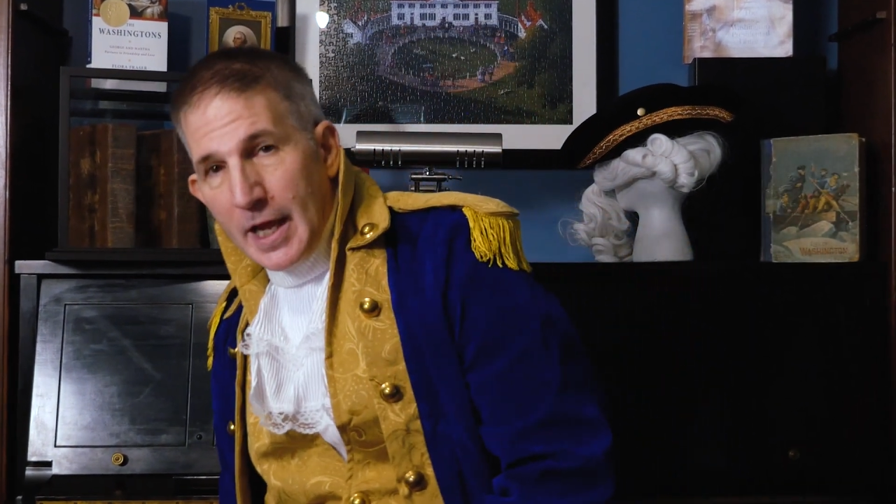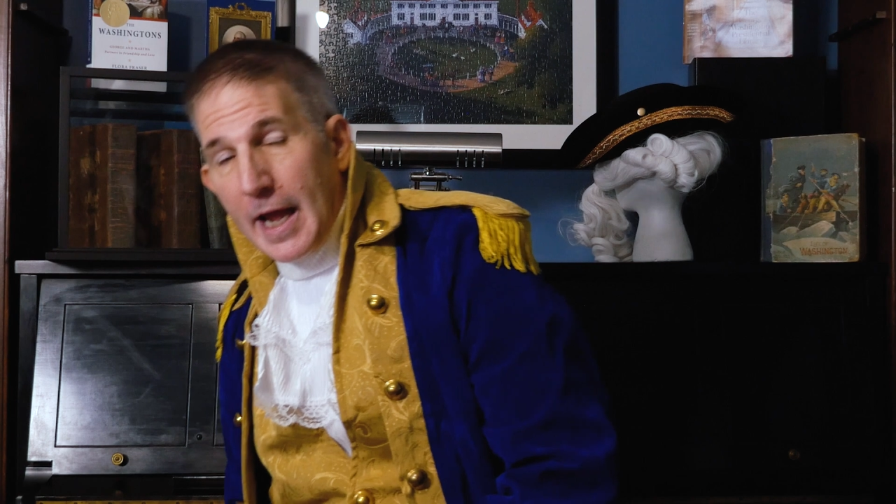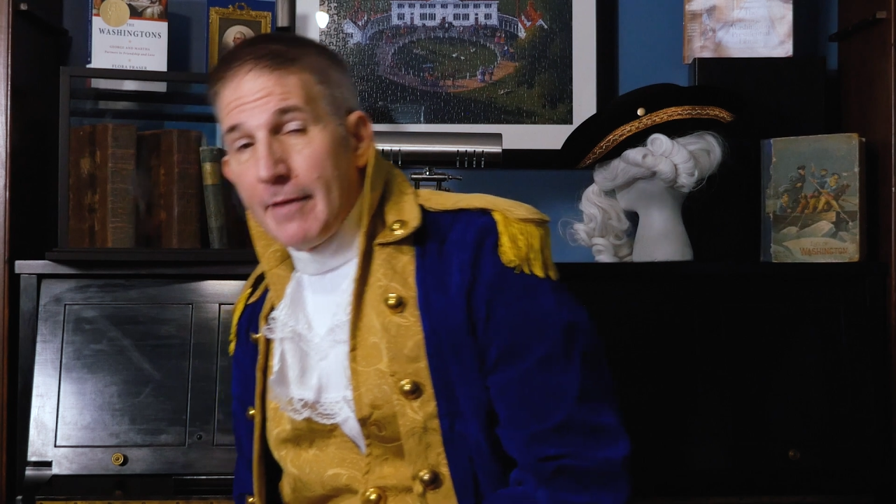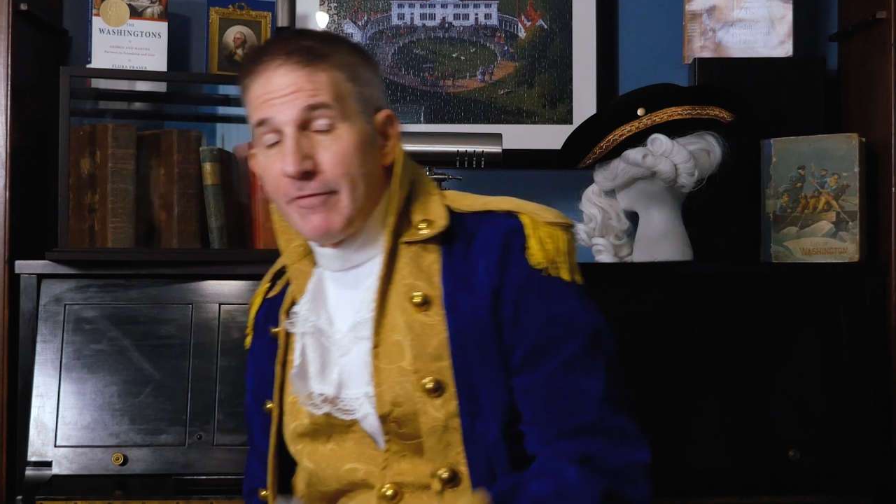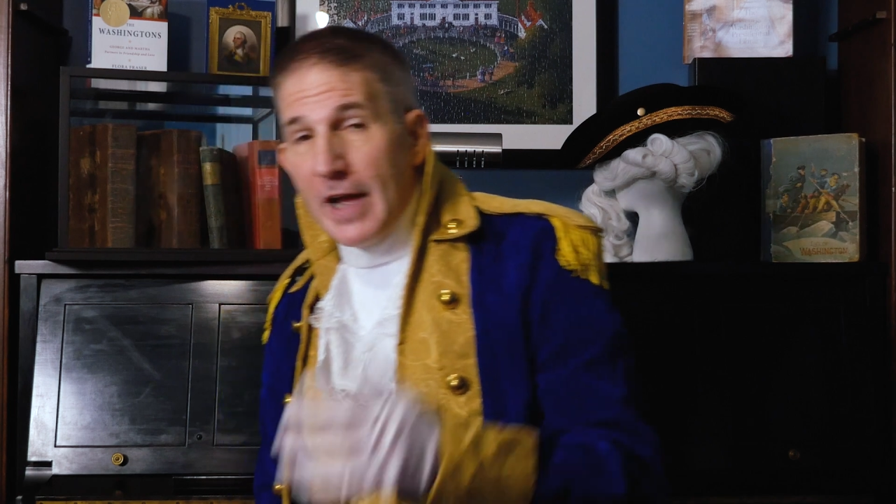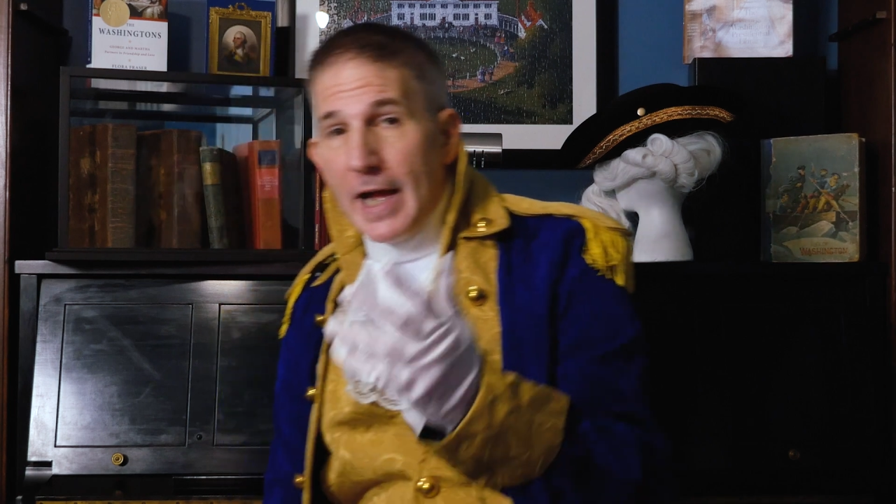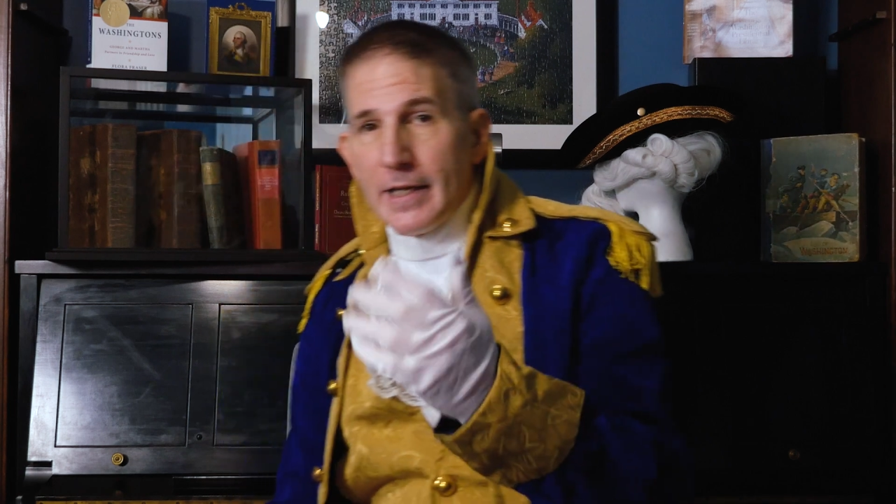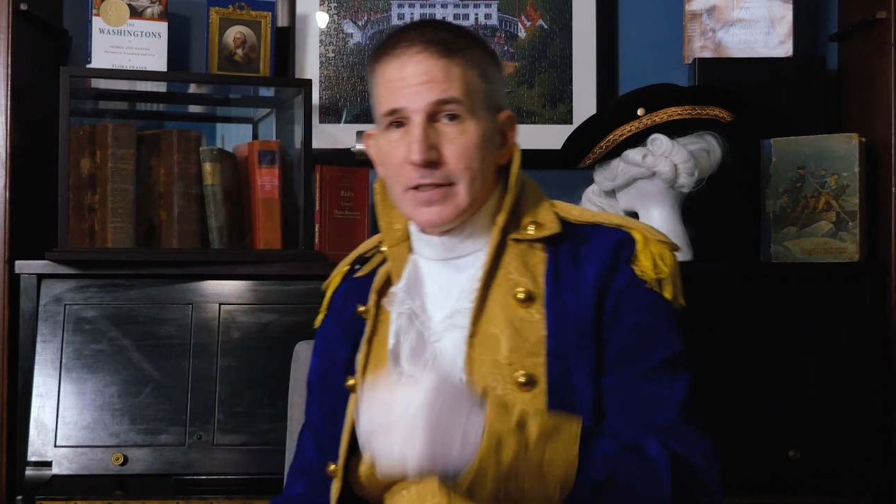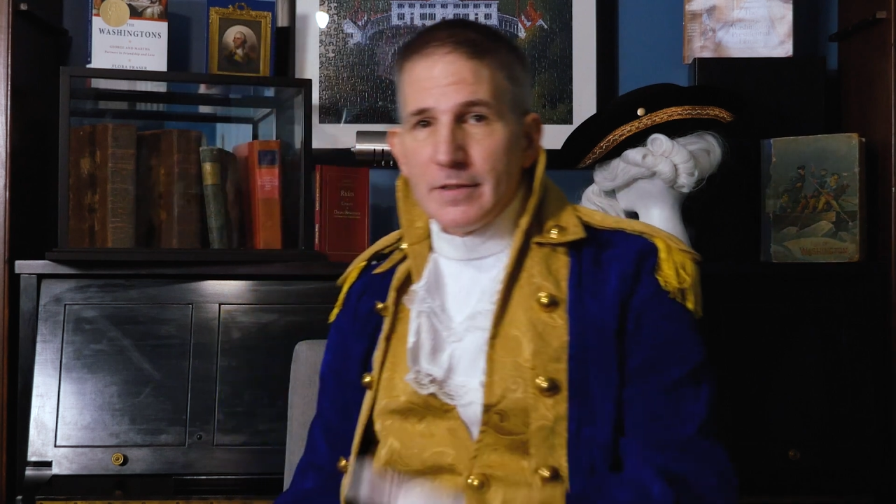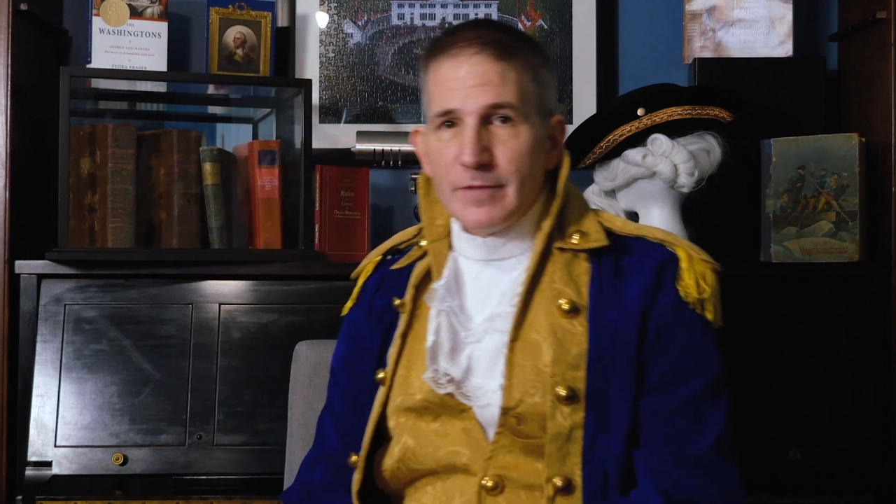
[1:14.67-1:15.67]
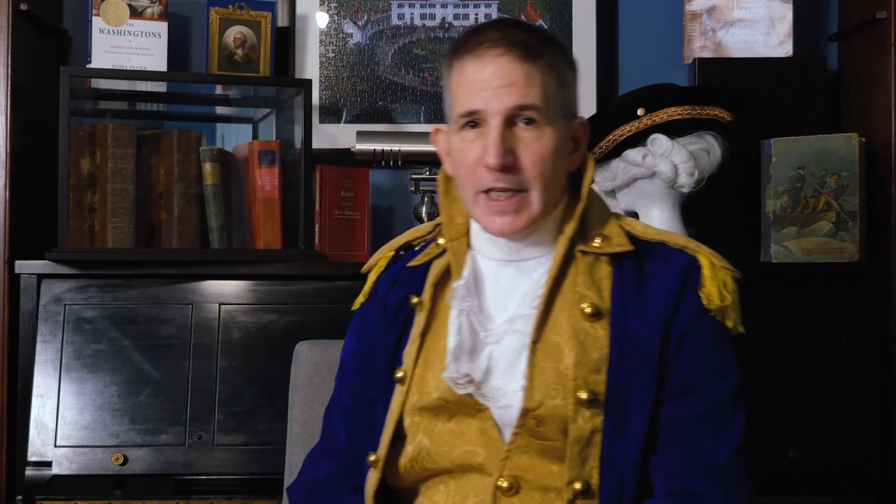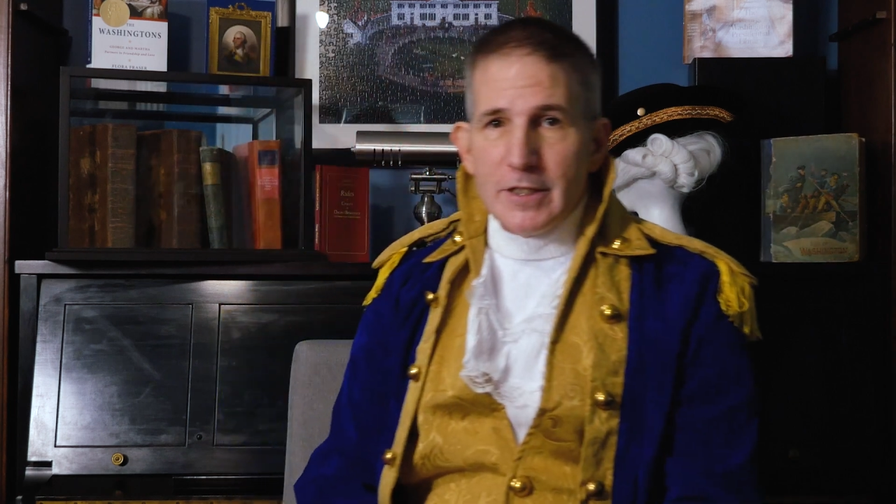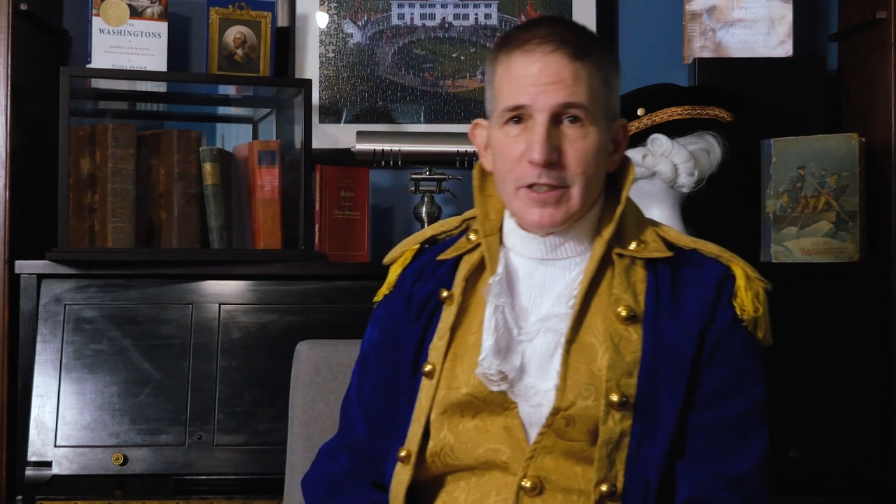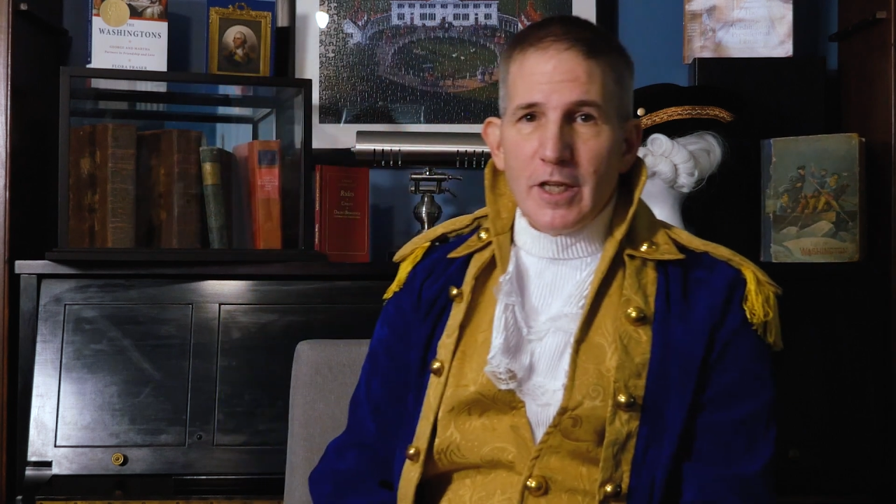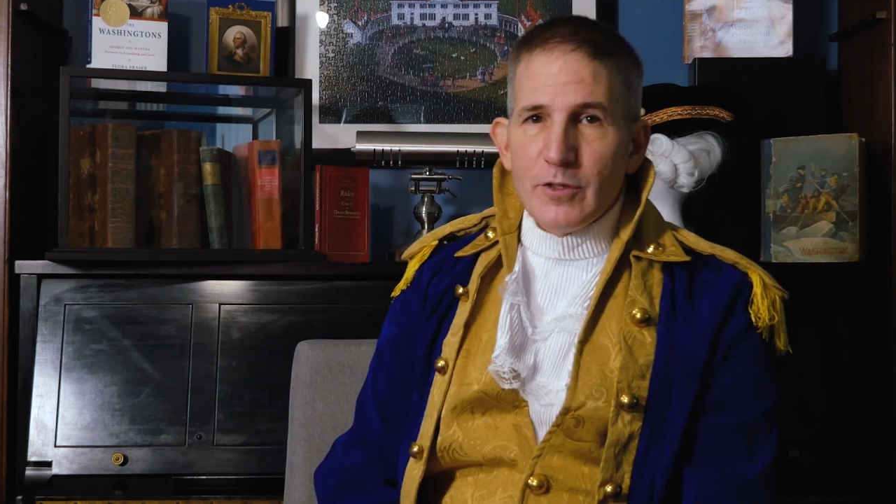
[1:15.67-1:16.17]
In fact,
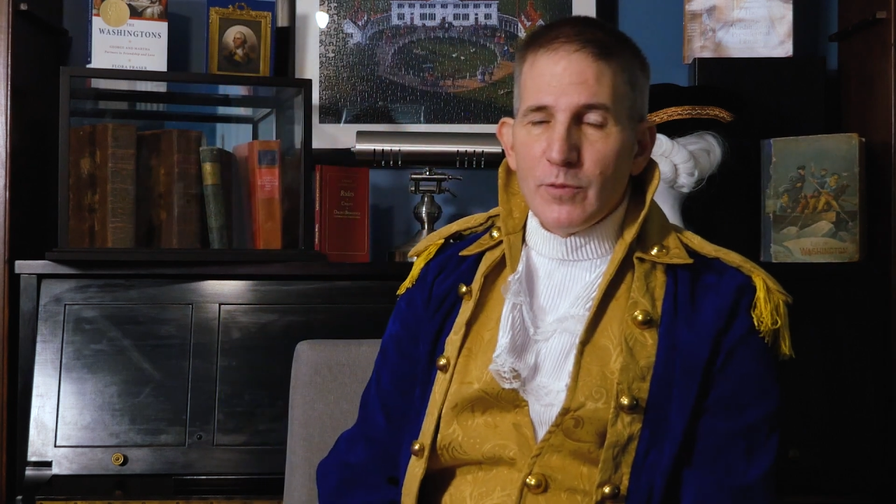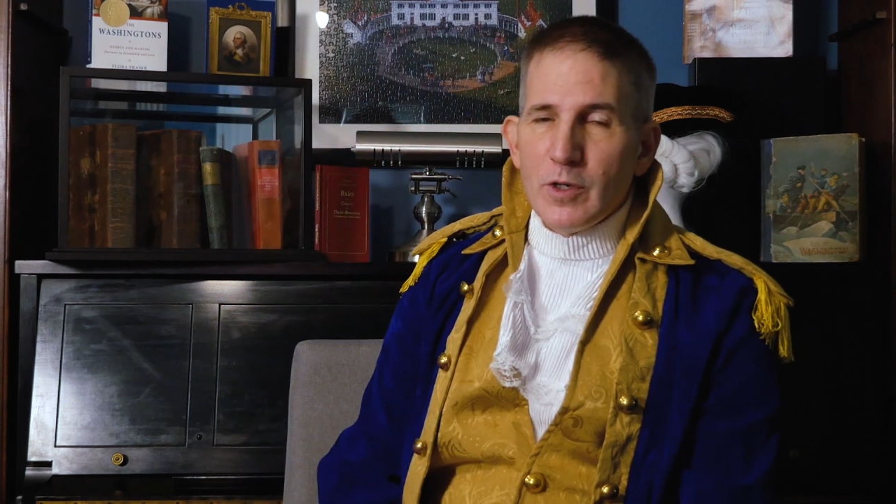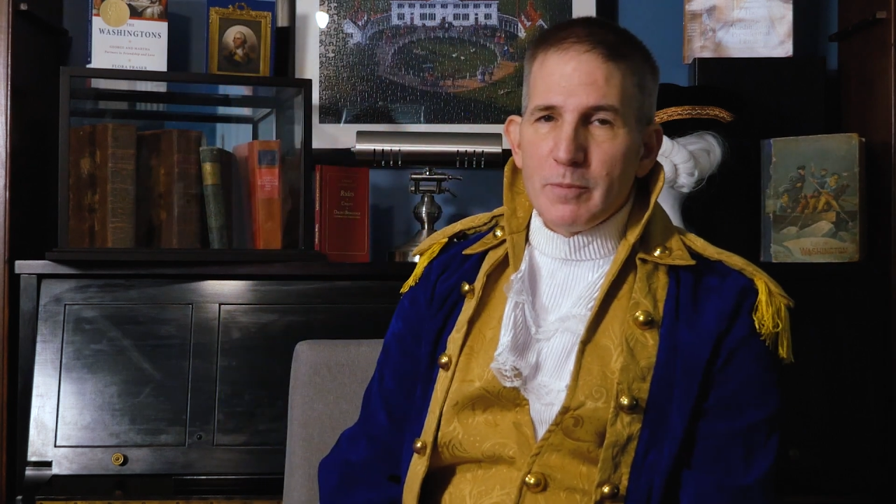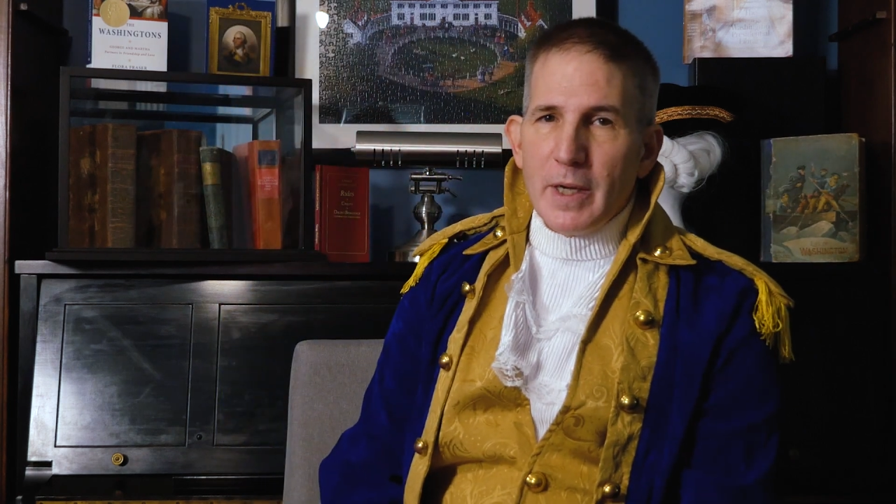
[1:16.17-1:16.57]
that's another one of